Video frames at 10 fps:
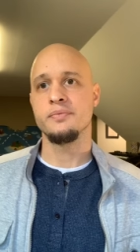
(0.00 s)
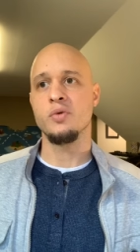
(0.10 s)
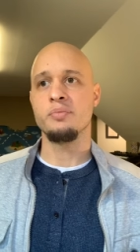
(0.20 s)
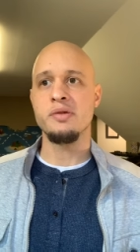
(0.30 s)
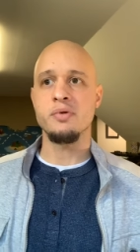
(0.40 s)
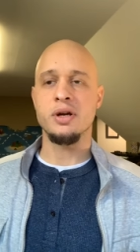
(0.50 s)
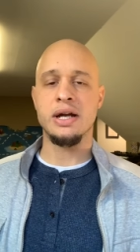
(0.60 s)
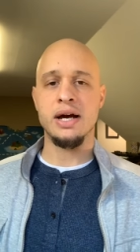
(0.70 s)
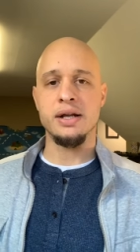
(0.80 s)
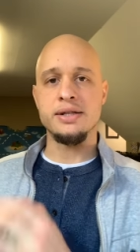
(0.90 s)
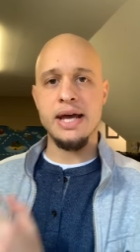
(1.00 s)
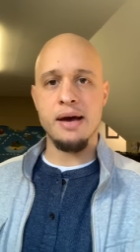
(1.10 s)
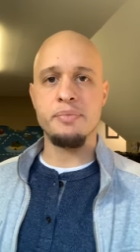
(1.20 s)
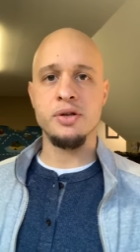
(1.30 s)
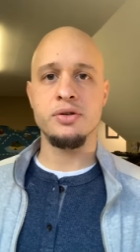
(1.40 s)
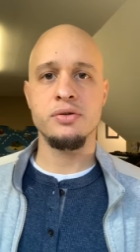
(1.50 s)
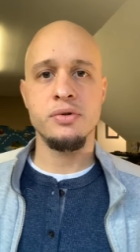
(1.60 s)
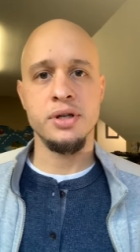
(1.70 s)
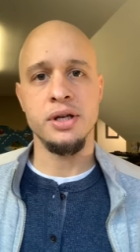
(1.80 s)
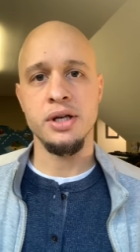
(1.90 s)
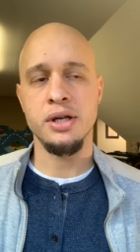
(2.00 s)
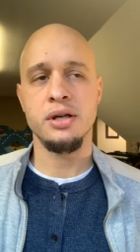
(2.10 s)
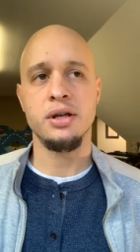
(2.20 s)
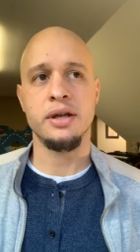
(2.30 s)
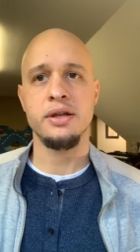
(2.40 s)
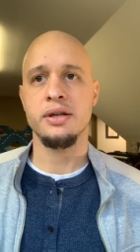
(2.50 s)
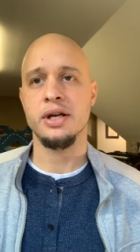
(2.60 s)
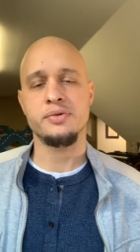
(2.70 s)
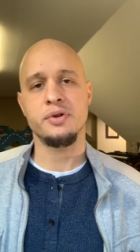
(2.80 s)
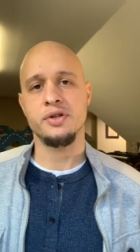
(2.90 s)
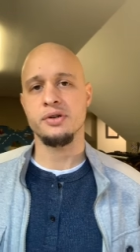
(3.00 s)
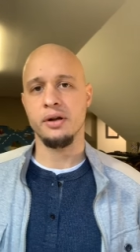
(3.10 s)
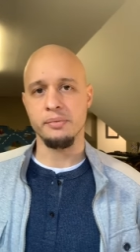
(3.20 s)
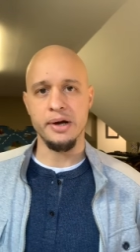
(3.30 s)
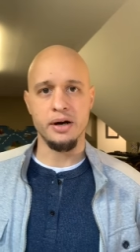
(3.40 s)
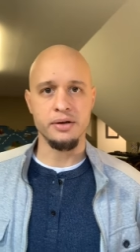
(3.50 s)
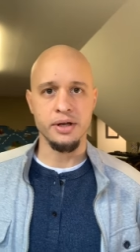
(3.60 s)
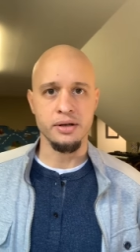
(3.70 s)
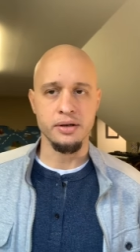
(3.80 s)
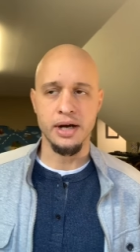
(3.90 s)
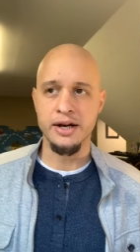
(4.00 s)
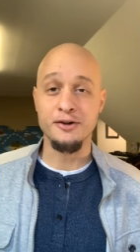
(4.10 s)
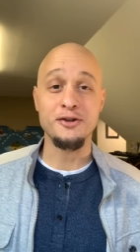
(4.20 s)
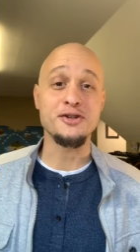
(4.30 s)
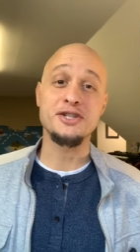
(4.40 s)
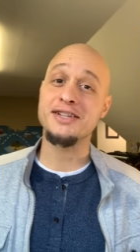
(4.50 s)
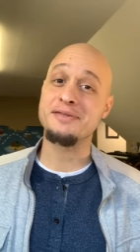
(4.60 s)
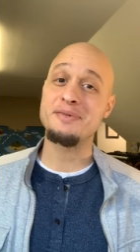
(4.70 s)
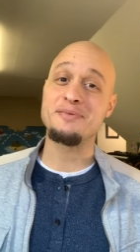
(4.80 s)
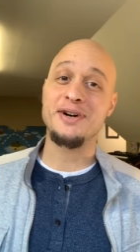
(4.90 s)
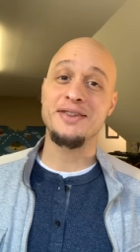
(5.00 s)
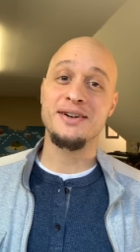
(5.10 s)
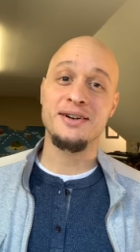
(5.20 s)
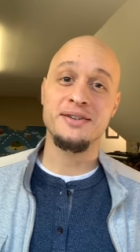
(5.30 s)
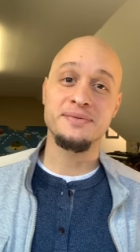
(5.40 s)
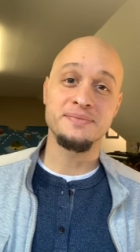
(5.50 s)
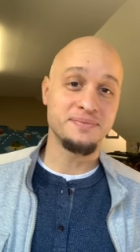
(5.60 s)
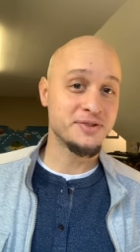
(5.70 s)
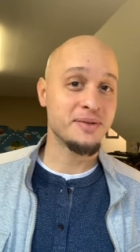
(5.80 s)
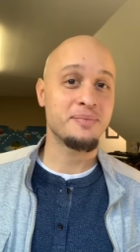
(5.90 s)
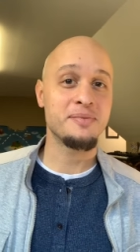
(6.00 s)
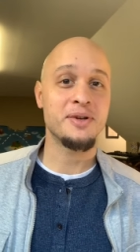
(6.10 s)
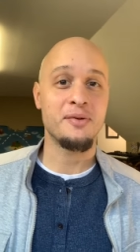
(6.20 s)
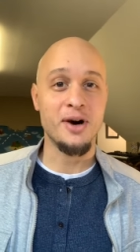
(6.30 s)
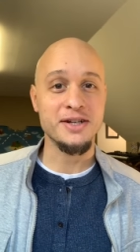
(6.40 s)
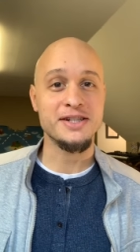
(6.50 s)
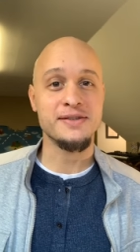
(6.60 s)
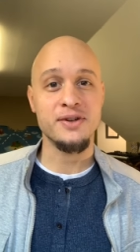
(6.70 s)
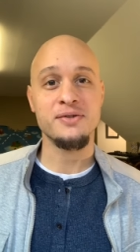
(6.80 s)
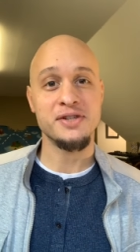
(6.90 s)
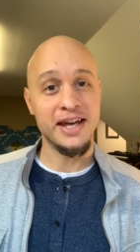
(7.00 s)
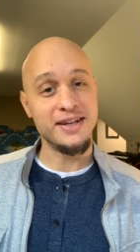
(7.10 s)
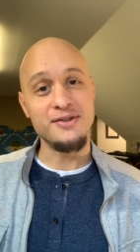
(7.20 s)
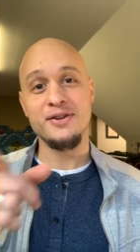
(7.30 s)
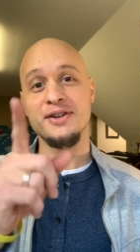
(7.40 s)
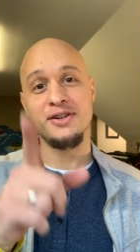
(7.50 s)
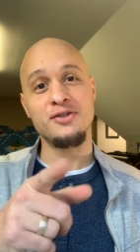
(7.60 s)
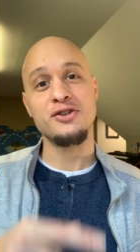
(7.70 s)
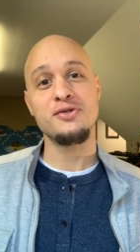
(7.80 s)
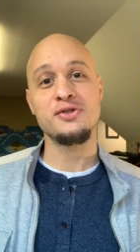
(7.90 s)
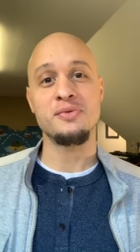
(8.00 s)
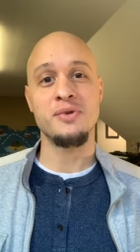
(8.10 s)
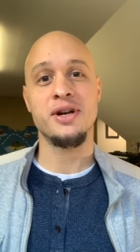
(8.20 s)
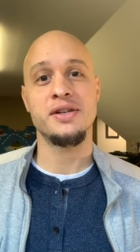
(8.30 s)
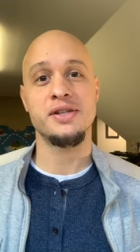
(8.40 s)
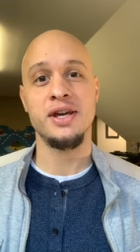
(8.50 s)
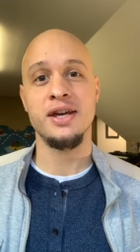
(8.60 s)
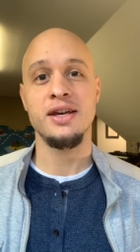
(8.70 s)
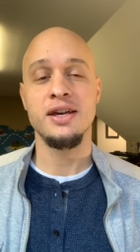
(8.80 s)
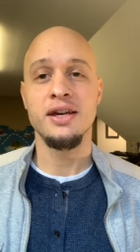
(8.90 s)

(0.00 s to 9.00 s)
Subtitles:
Where people can kind of tap into when they need it. I think that's what it's all about. And I know there's tons of people out there, some people that watch these videos that, you know, you're using what I say